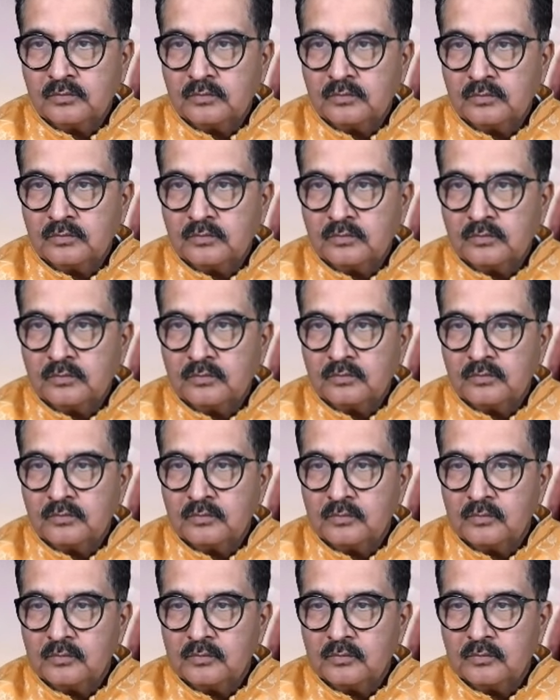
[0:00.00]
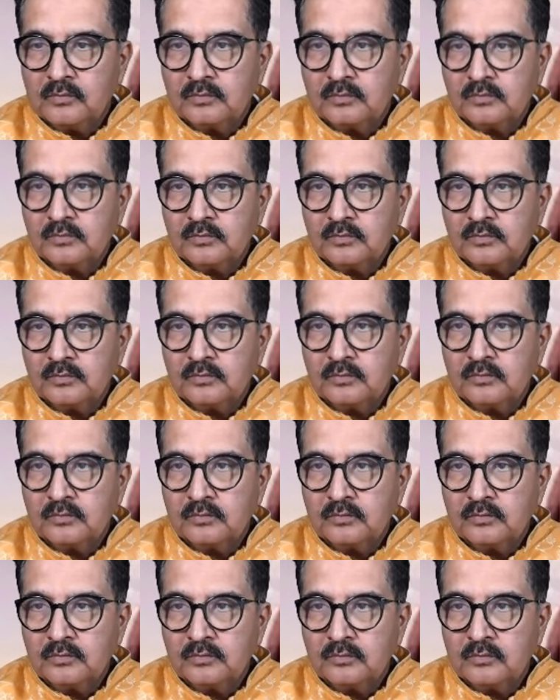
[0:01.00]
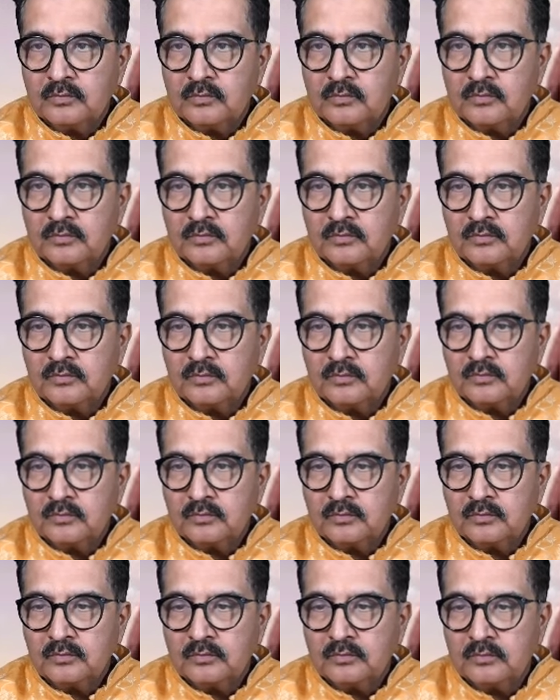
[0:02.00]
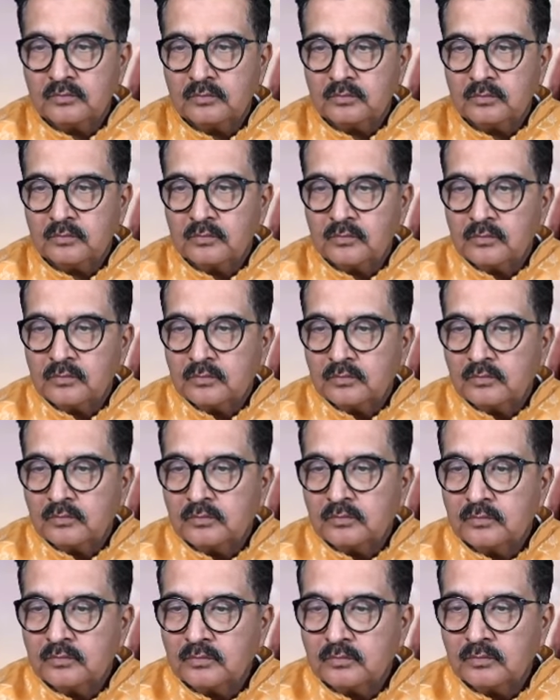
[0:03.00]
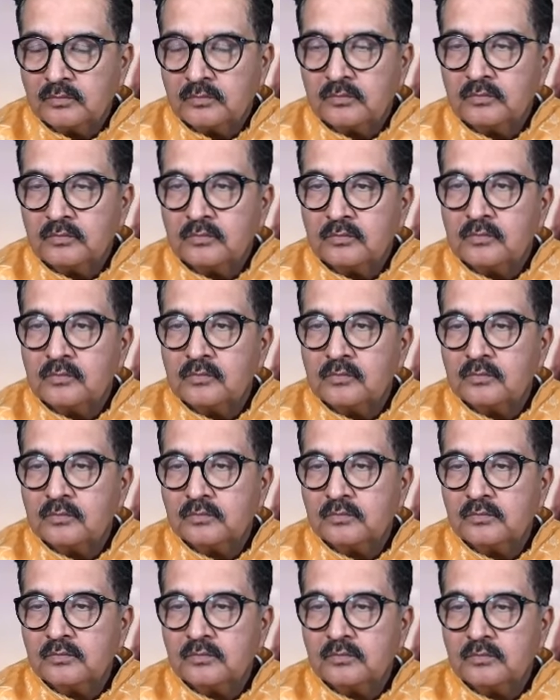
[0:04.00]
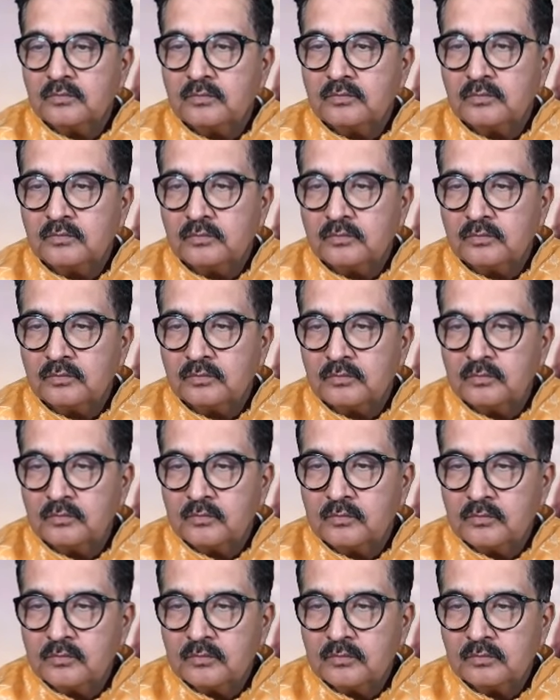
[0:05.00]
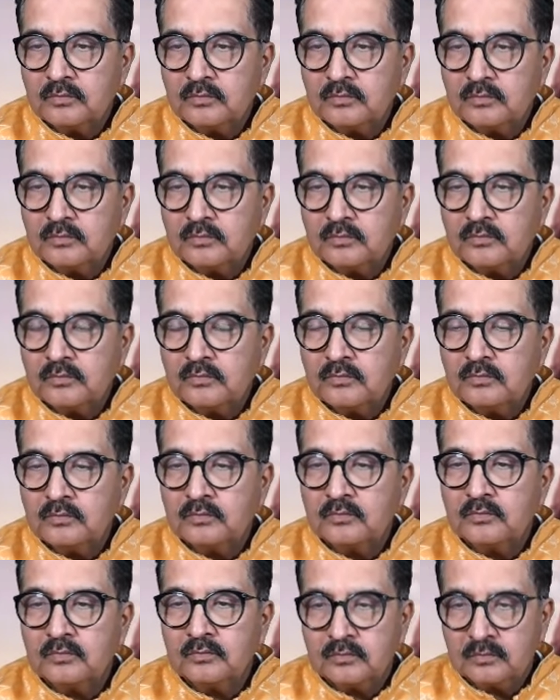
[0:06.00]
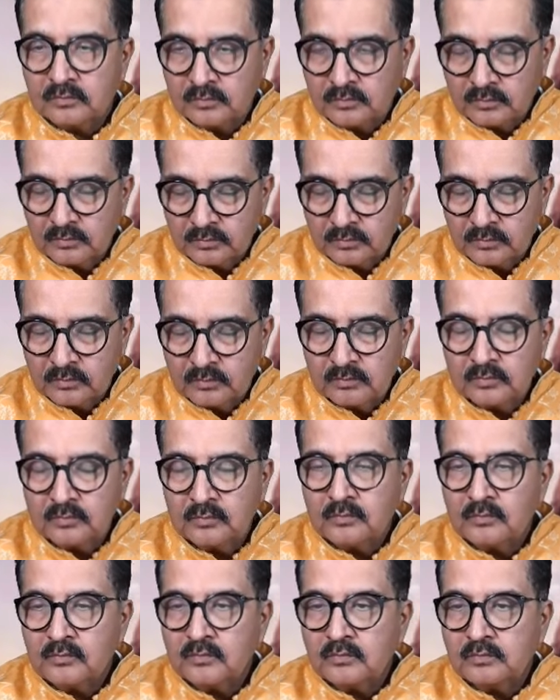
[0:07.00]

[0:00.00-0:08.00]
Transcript: The person shown says nothing.